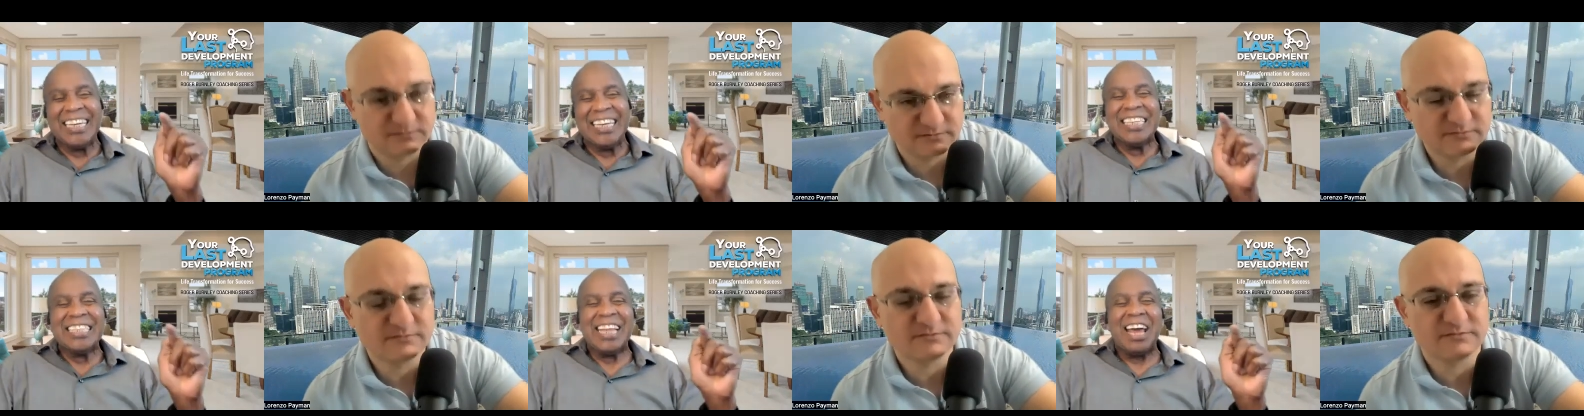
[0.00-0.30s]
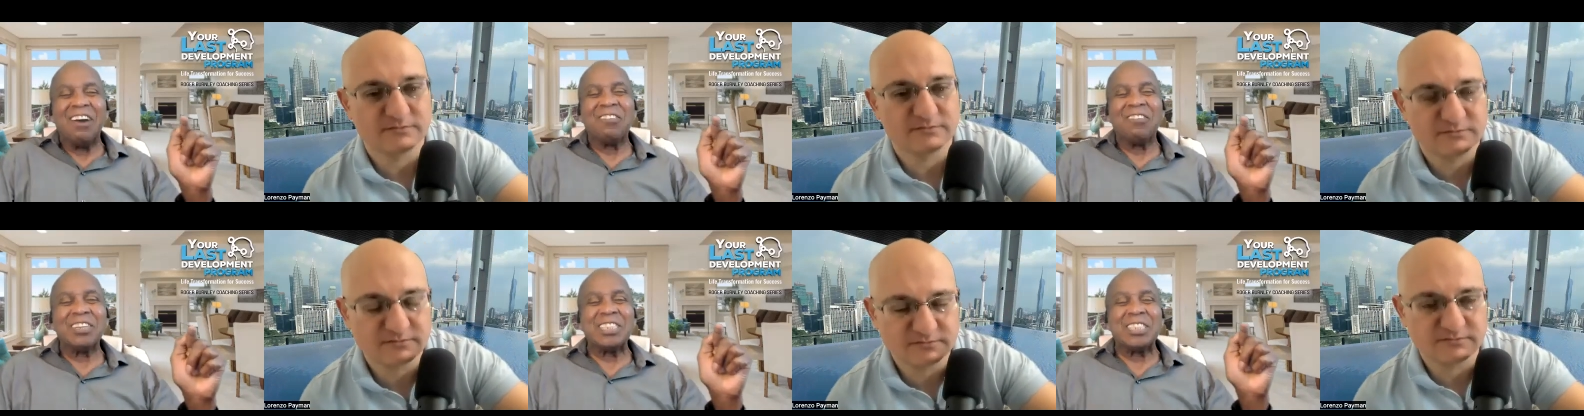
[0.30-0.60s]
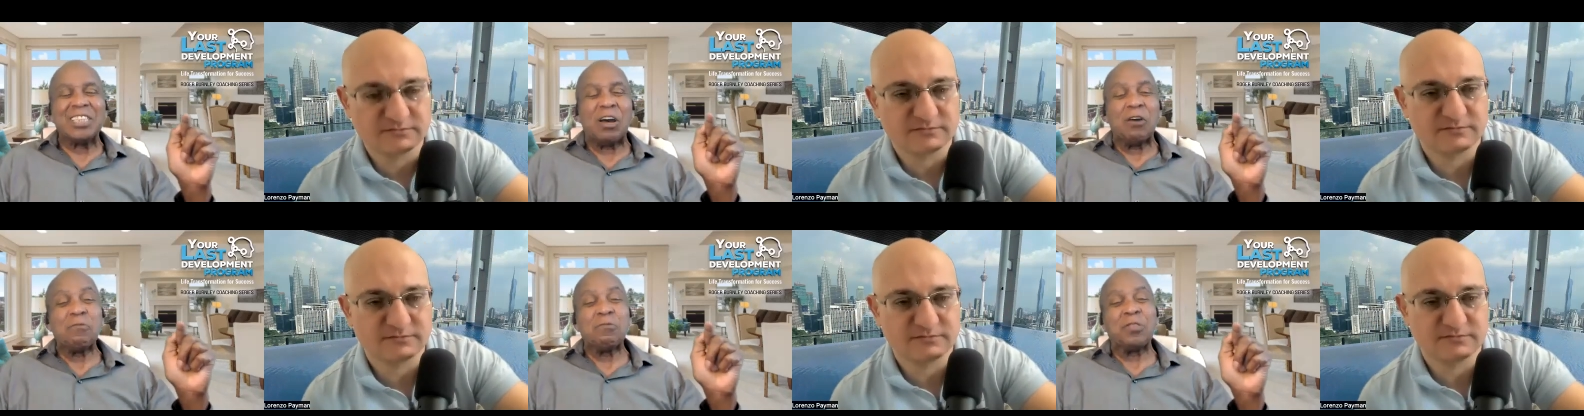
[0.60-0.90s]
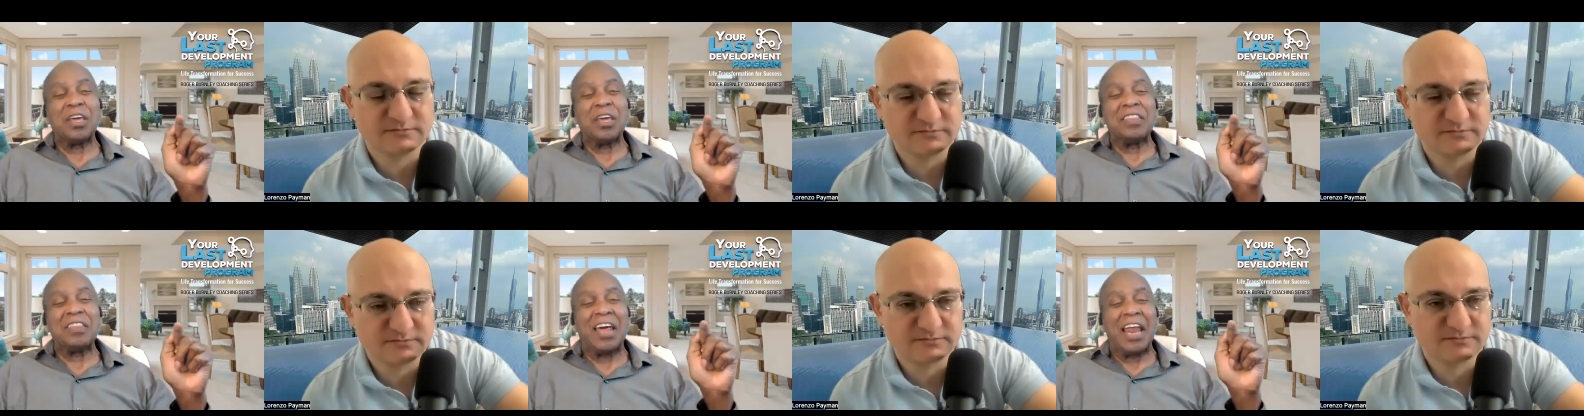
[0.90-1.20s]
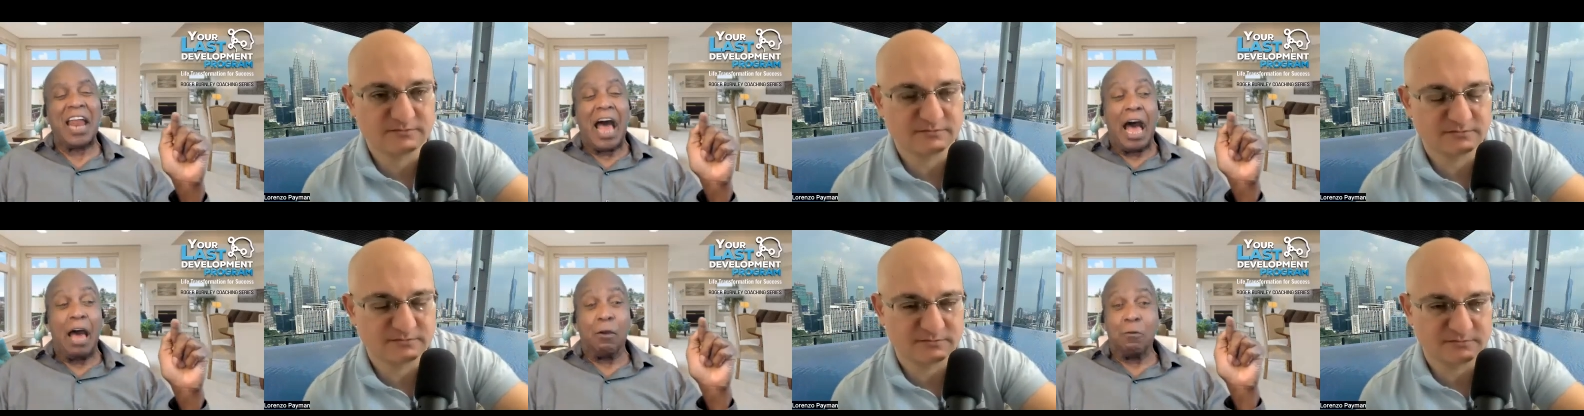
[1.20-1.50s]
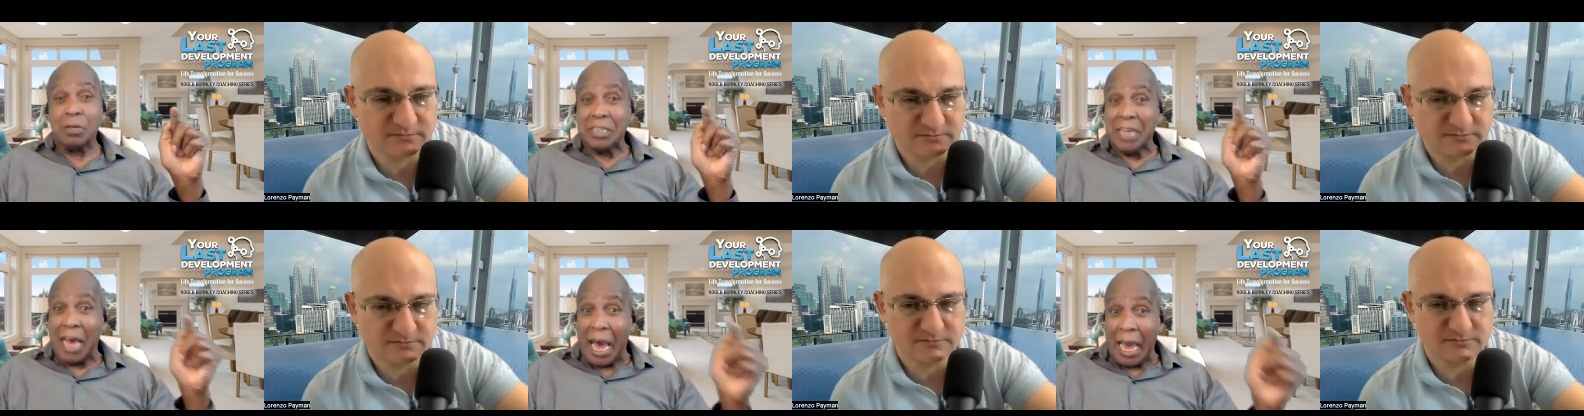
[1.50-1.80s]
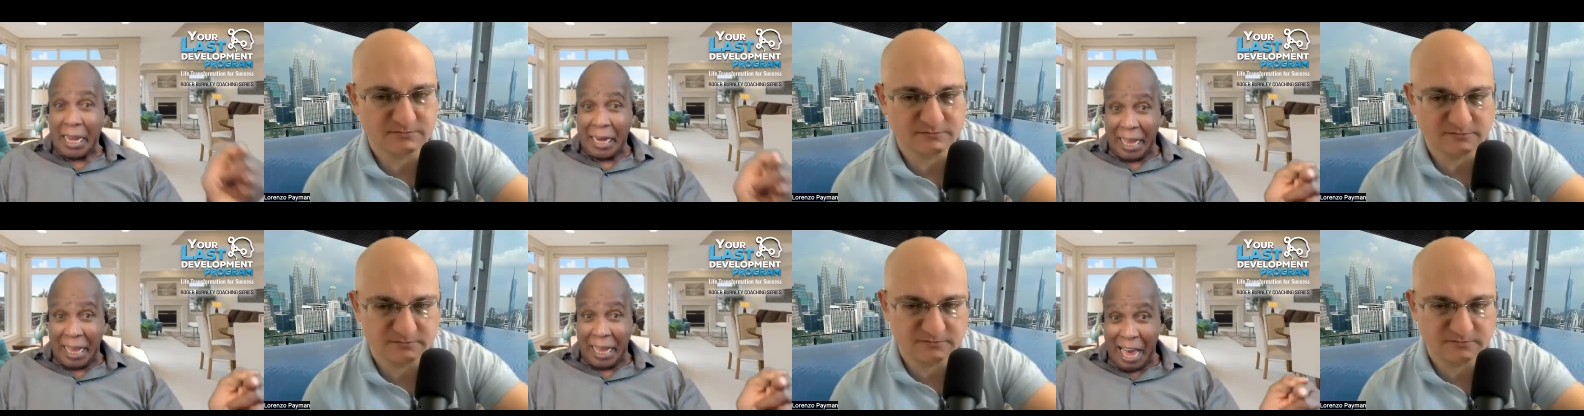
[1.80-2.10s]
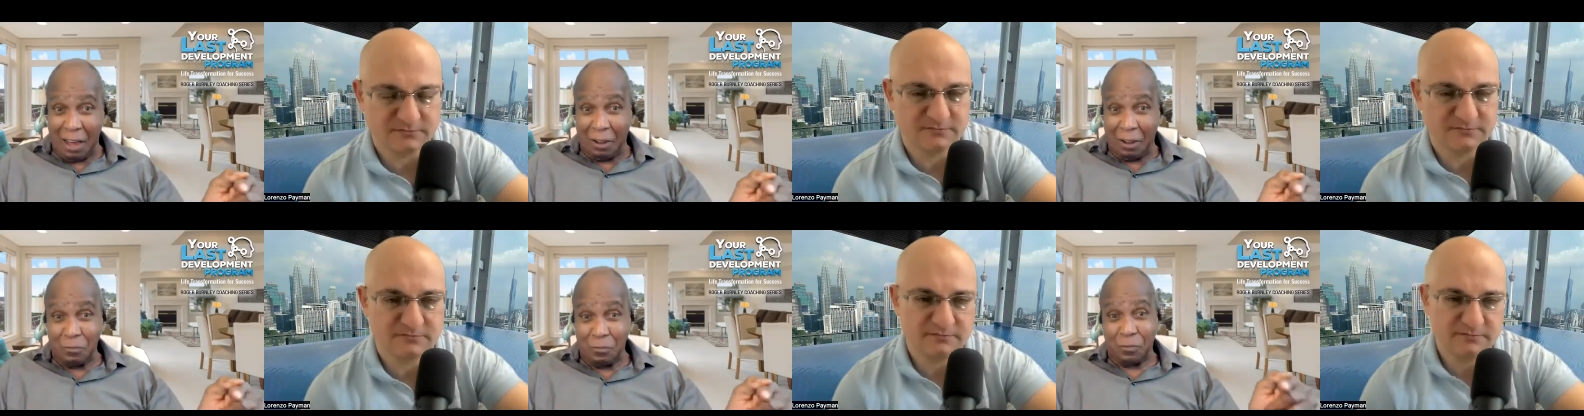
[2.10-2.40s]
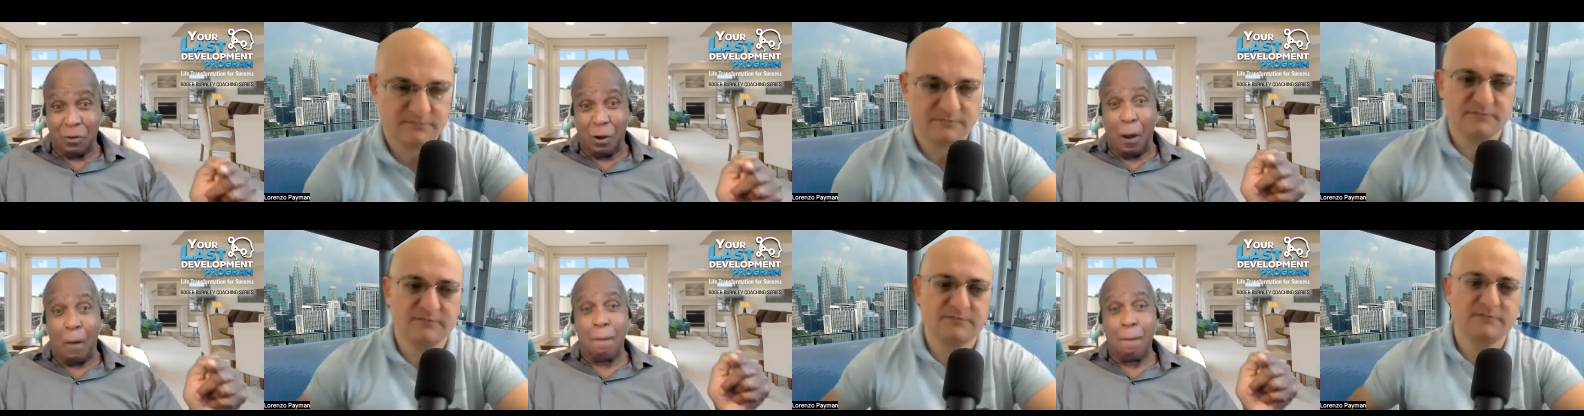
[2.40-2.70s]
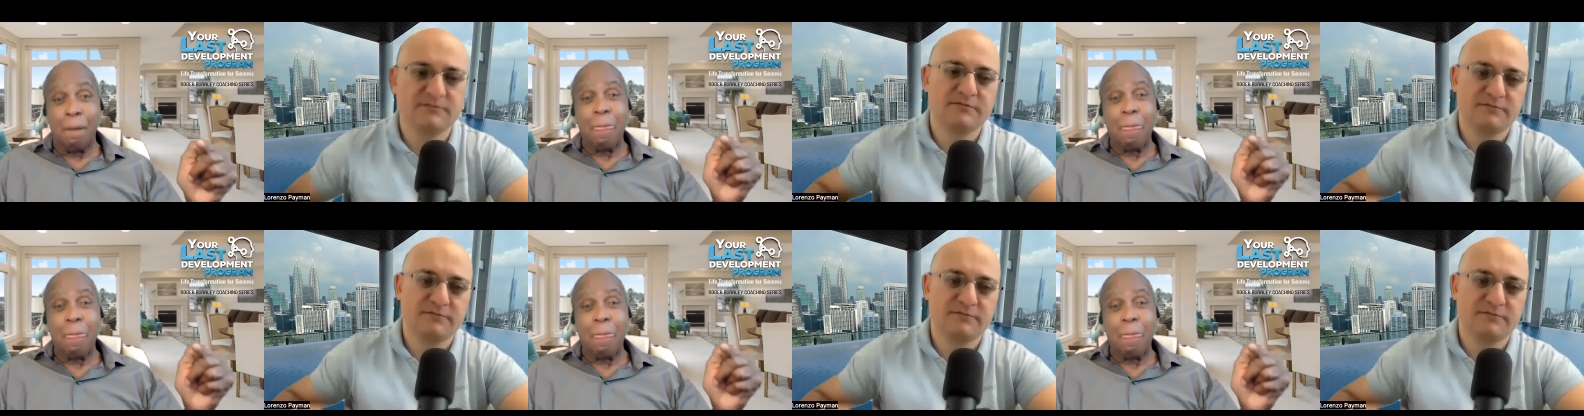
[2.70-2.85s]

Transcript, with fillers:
Speaker 1: That was something that I was hiding out from.